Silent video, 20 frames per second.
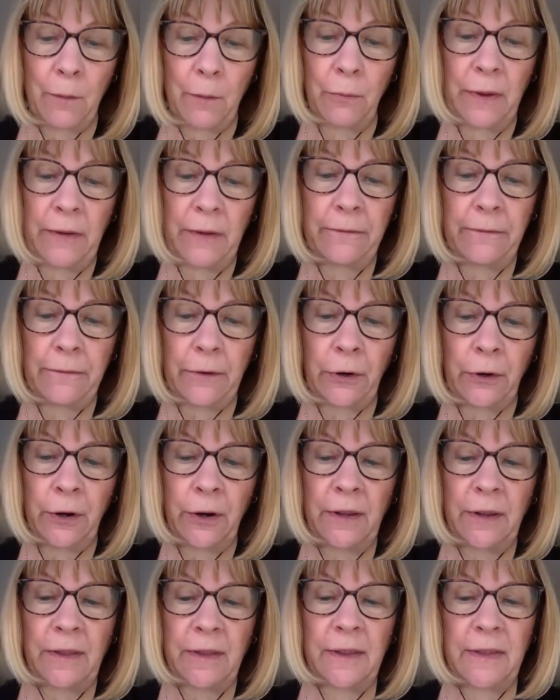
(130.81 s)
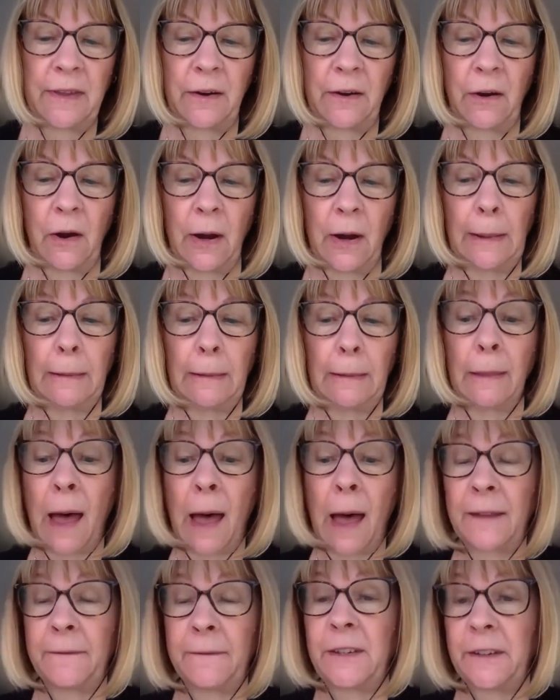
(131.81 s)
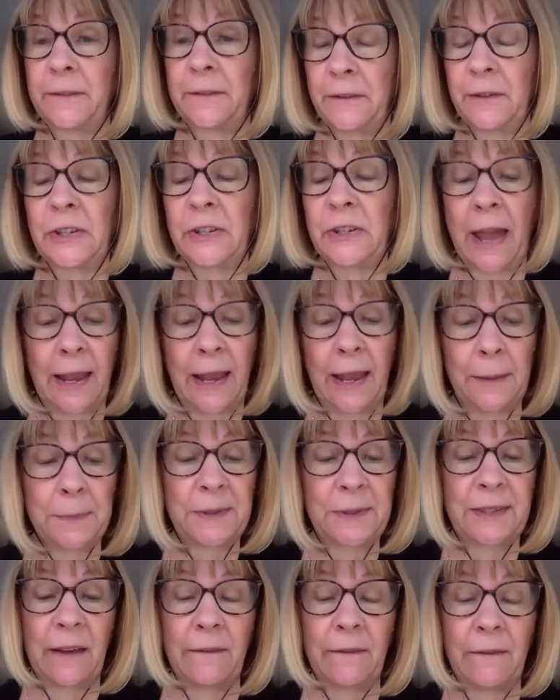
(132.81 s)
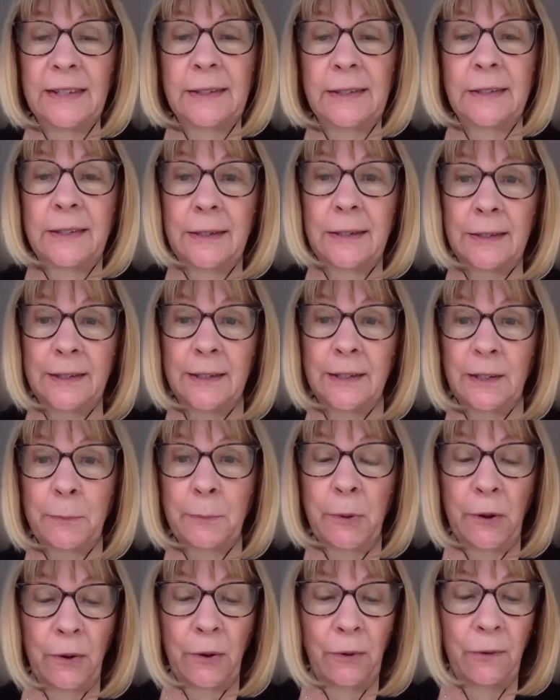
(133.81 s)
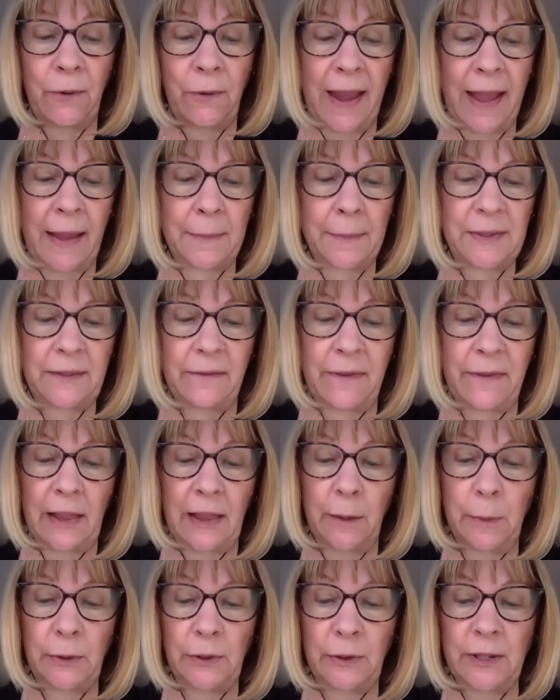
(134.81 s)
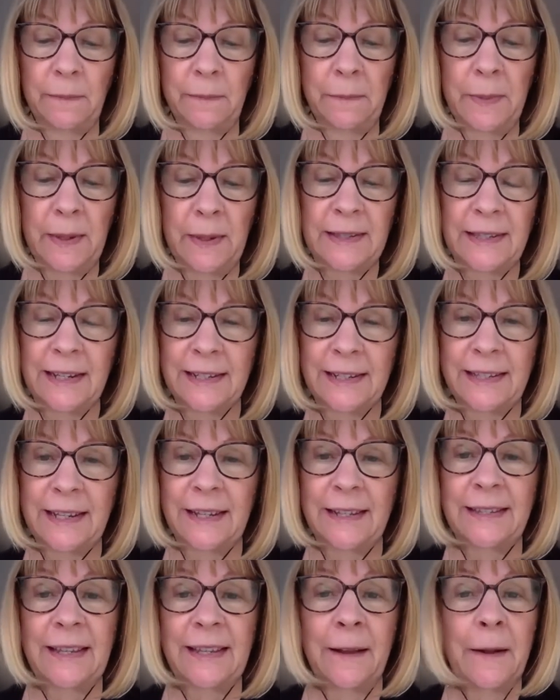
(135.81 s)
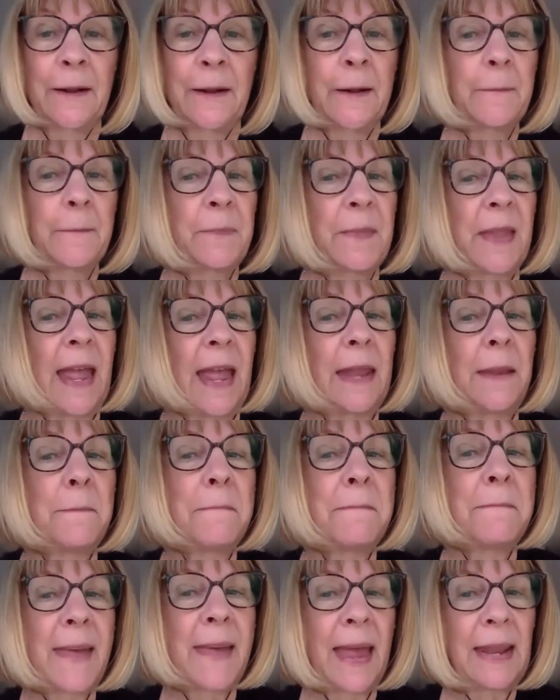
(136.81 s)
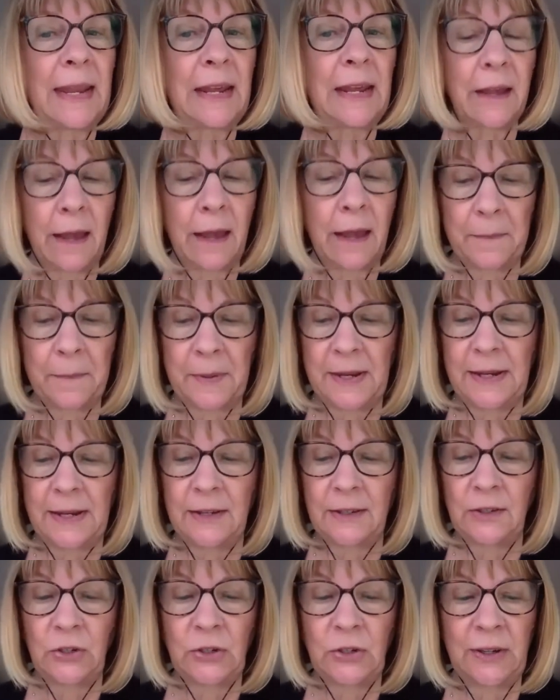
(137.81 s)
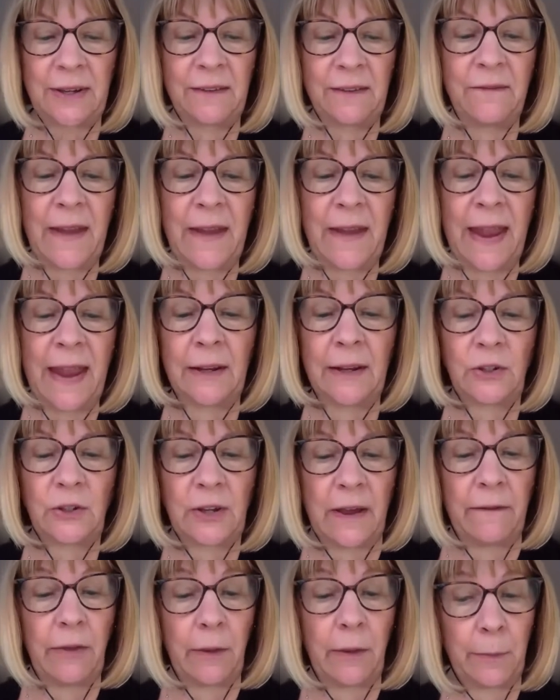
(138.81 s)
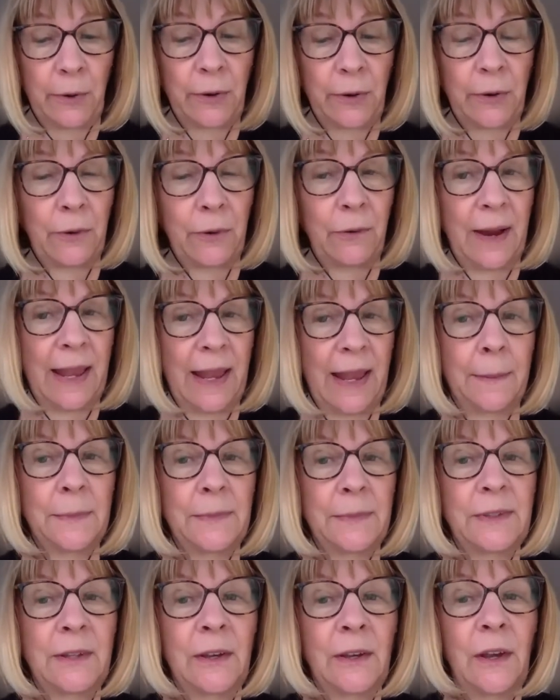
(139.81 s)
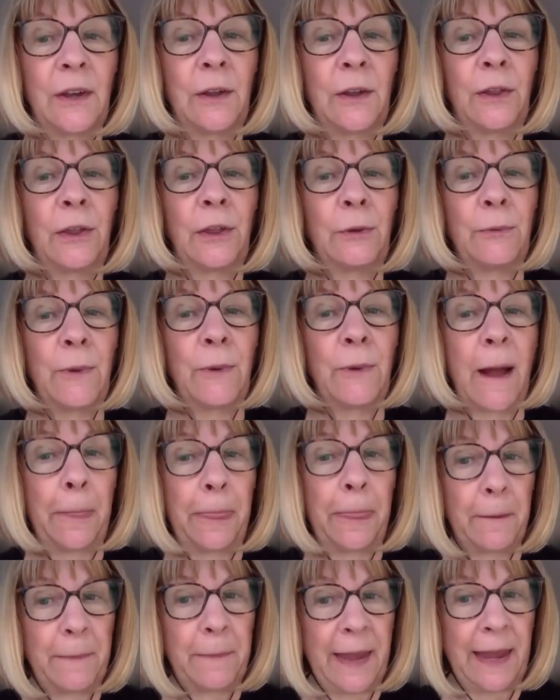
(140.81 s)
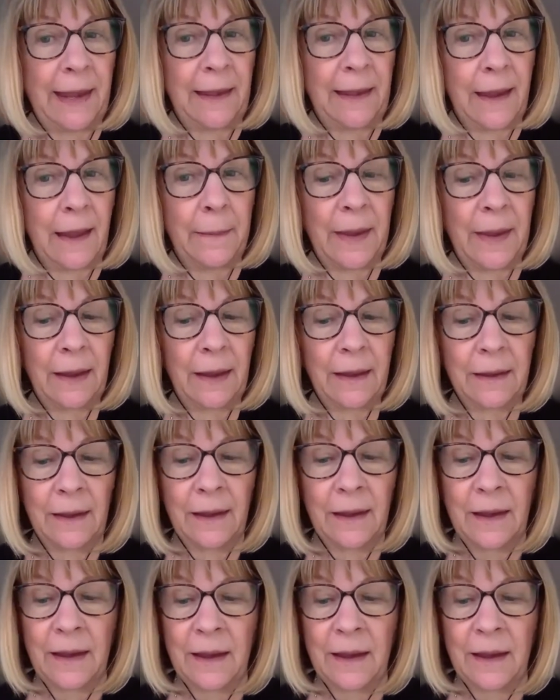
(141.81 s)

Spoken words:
We've heard that there are a lot of different types of these assistance programs available to businesses, and many companies took advantage of the programs throughout the pandemic.